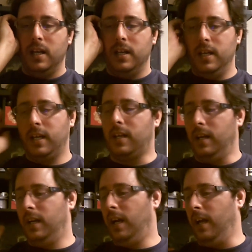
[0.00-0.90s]
Nick,
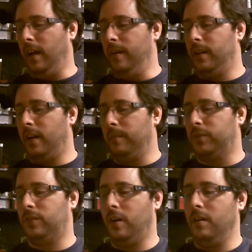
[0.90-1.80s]
I'm
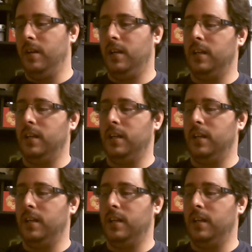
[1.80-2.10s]
sorry.